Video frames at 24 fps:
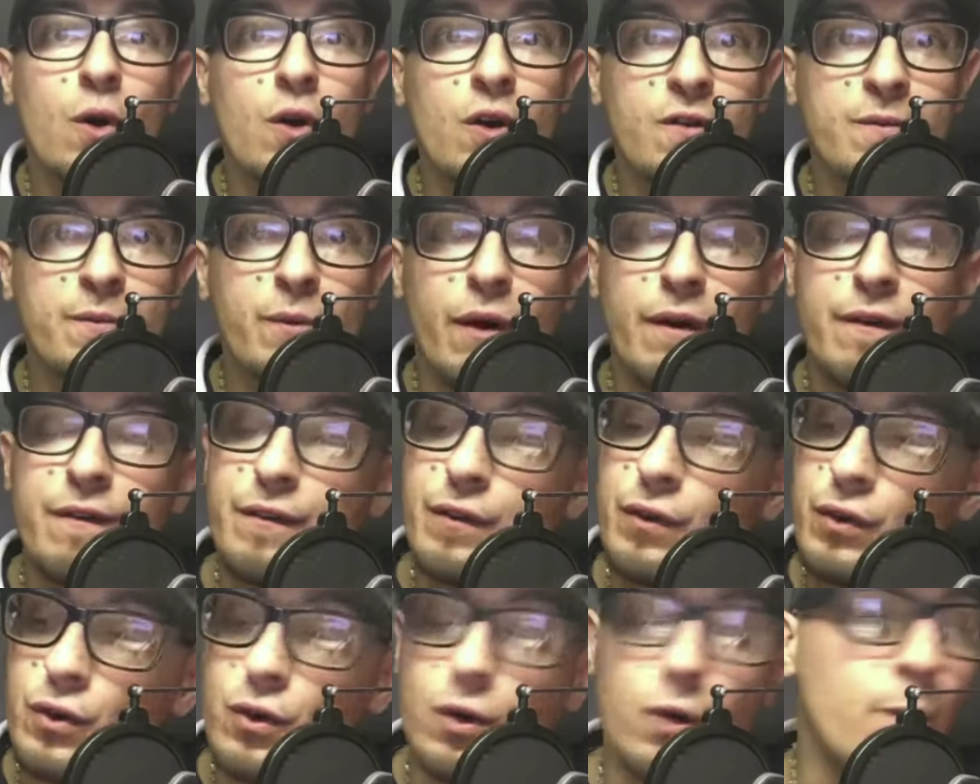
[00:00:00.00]
And with
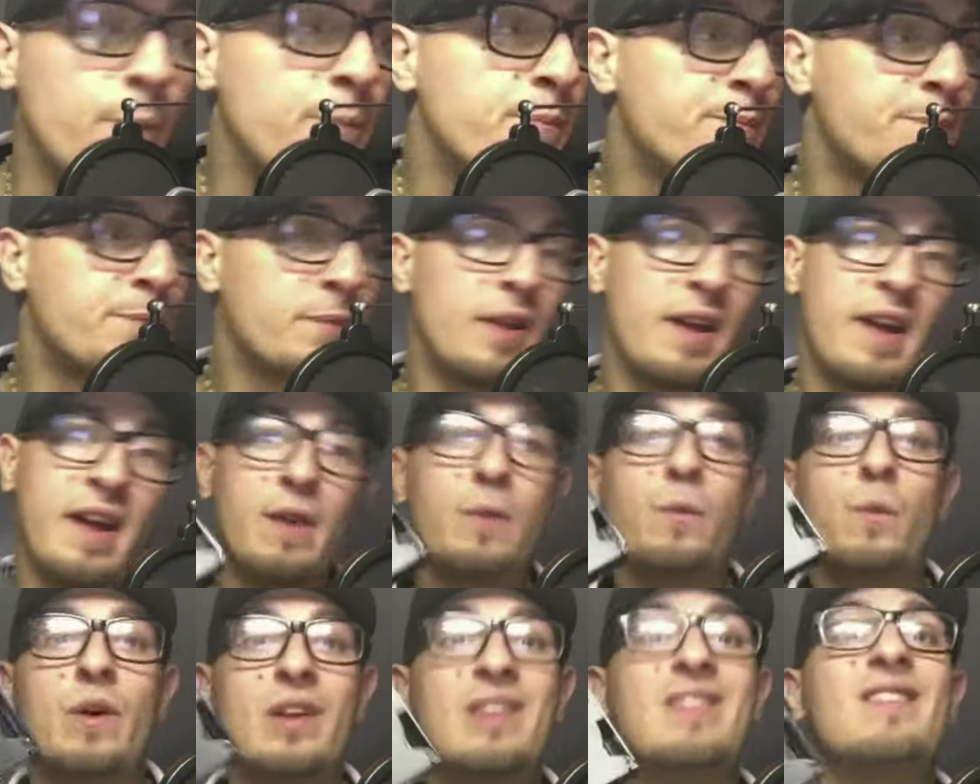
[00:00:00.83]
this tape,
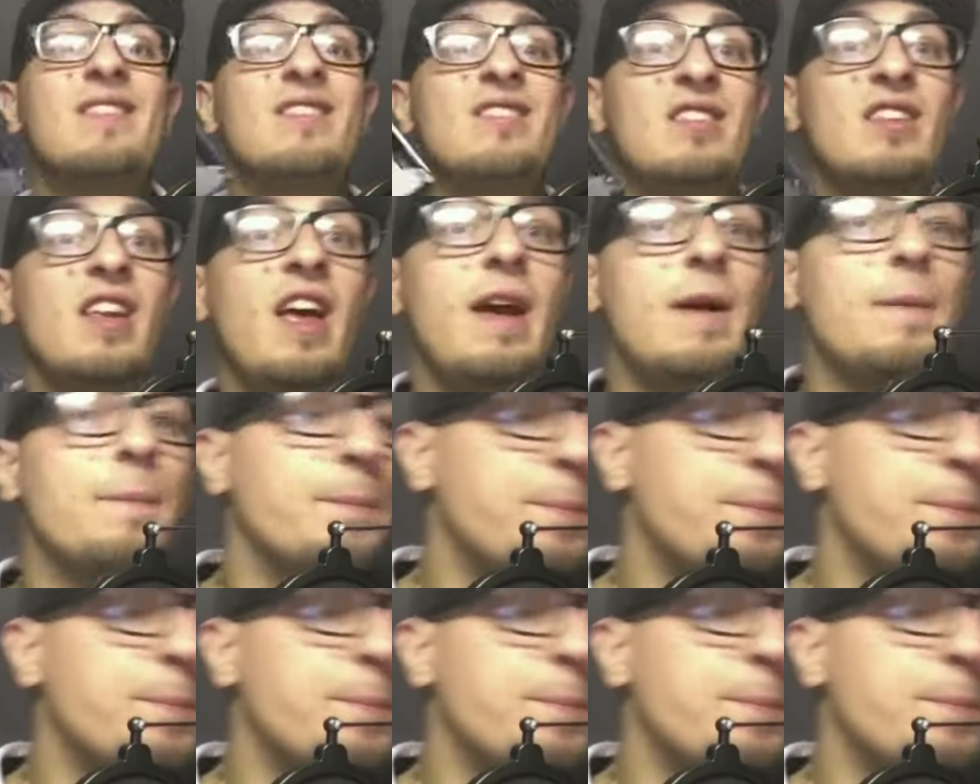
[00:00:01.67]
this here tape,